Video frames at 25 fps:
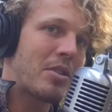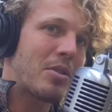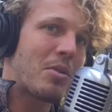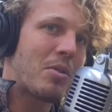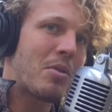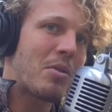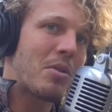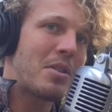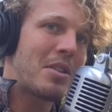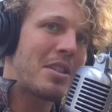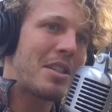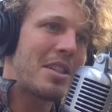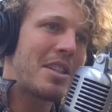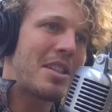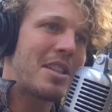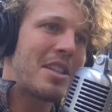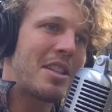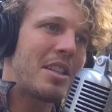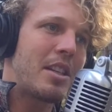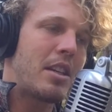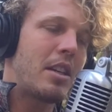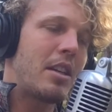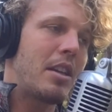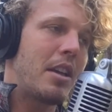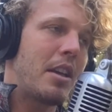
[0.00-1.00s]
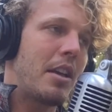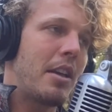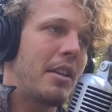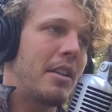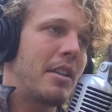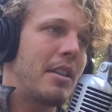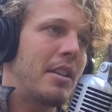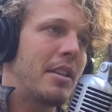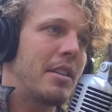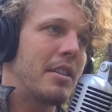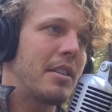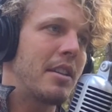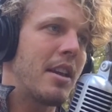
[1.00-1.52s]
quarantine,
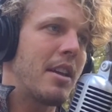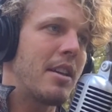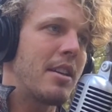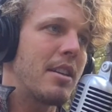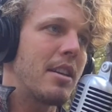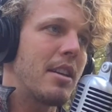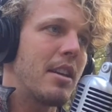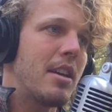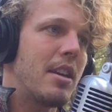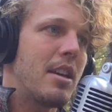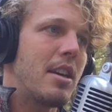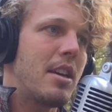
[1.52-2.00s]
and like